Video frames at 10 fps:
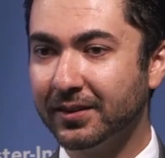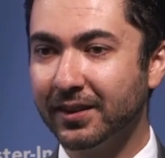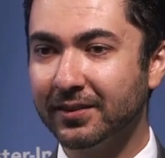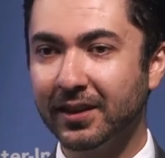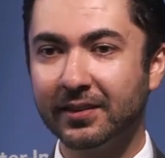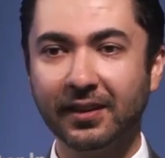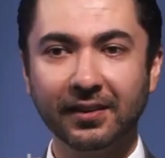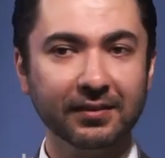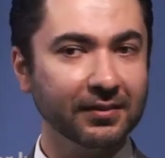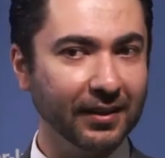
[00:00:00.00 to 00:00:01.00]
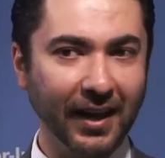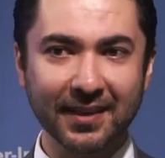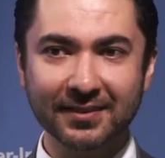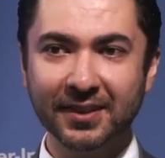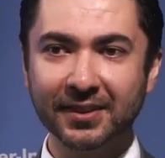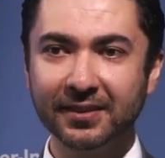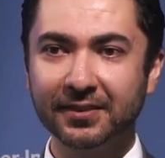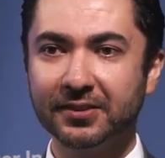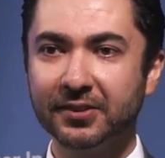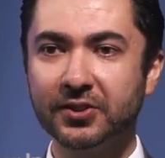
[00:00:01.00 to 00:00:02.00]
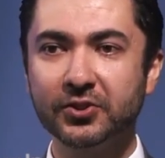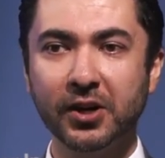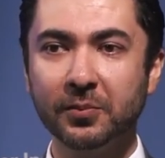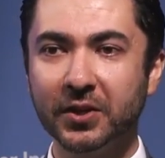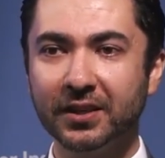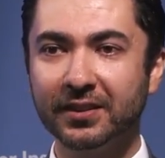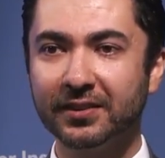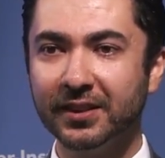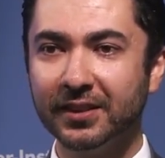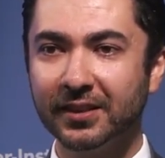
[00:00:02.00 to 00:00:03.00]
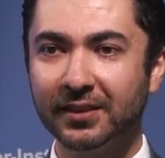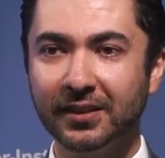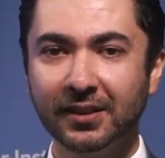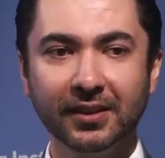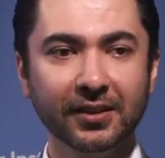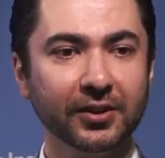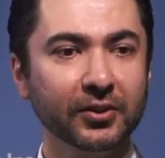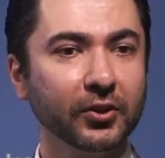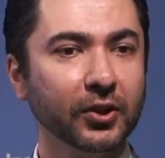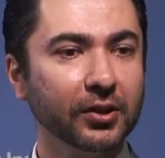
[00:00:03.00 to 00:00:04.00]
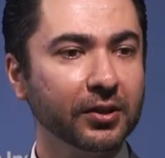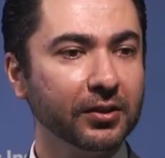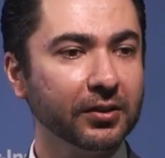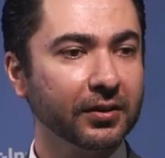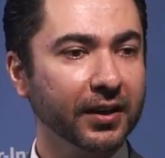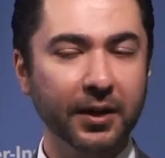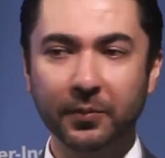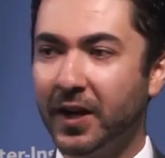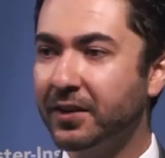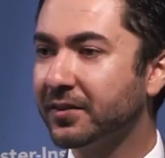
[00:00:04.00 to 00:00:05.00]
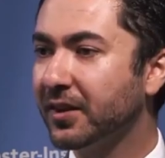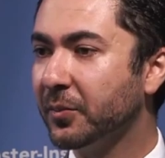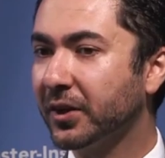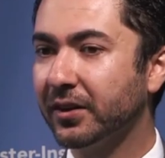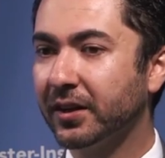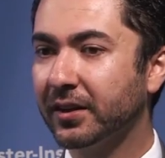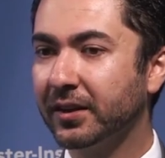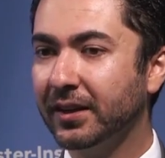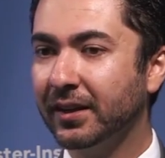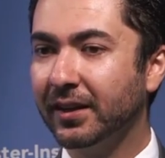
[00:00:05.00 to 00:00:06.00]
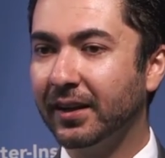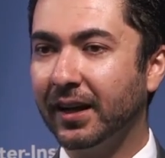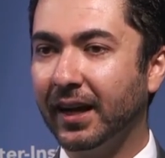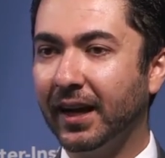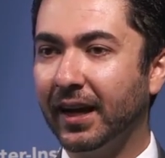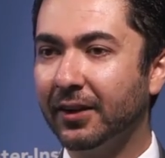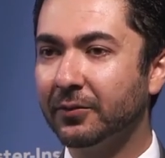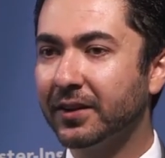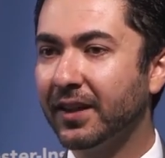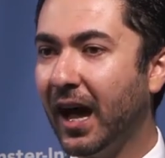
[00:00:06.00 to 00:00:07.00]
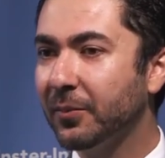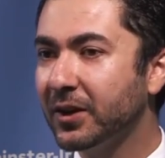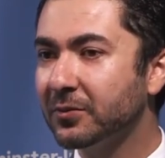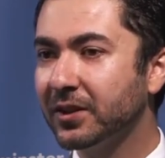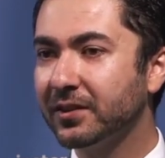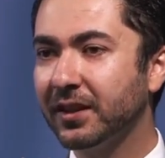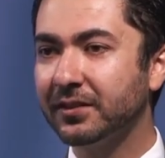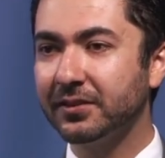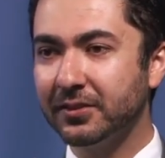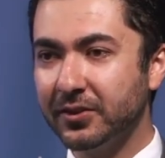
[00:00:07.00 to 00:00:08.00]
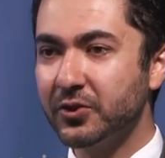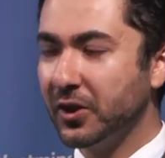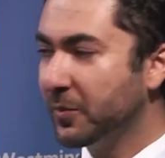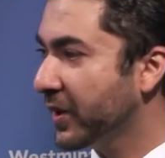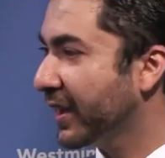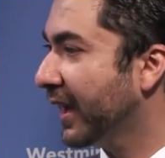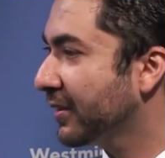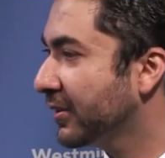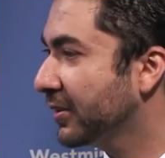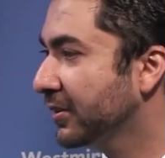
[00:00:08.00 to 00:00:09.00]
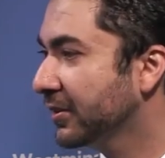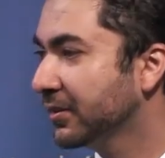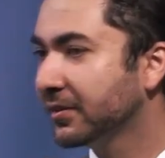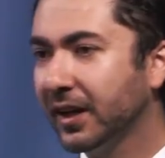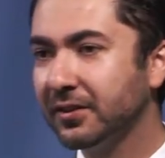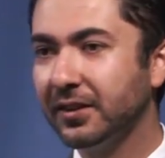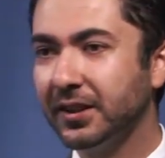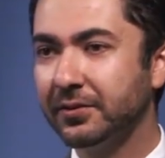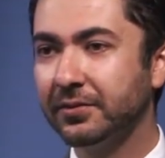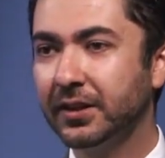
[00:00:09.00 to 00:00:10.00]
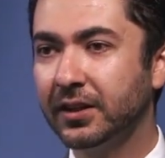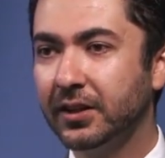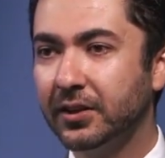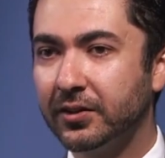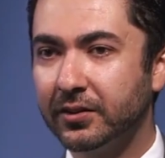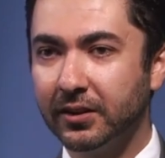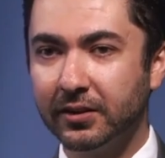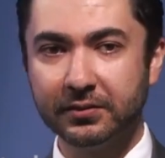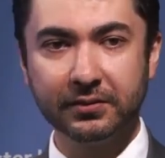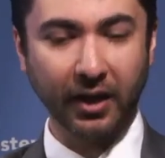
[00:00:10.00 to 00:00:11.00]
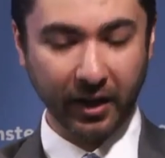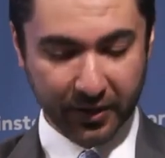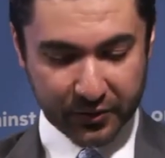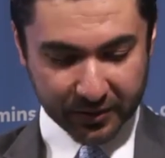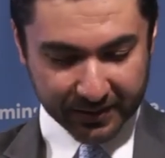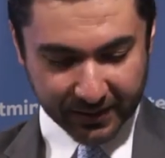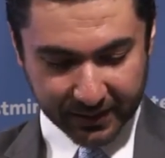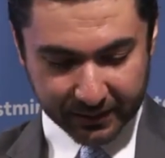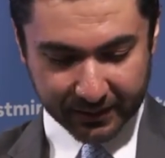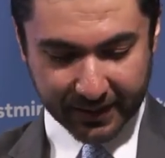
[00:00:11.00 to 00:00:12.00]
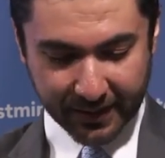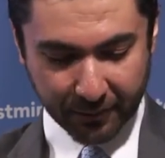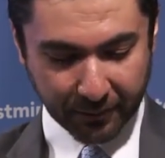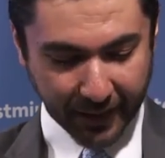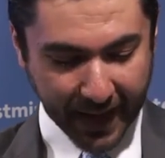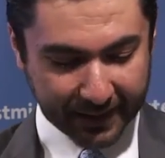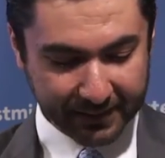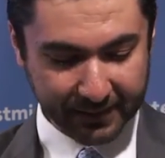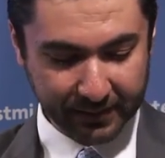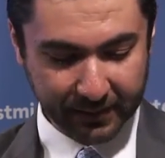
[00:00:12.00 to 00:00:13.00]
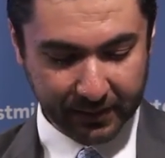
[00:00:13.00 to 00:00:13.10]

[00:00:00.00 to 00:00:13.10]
They said, as long as the Turkish company is here, no airplane is coming here. And what happened was that the Turkish company had to leave. So IRGC, in fact,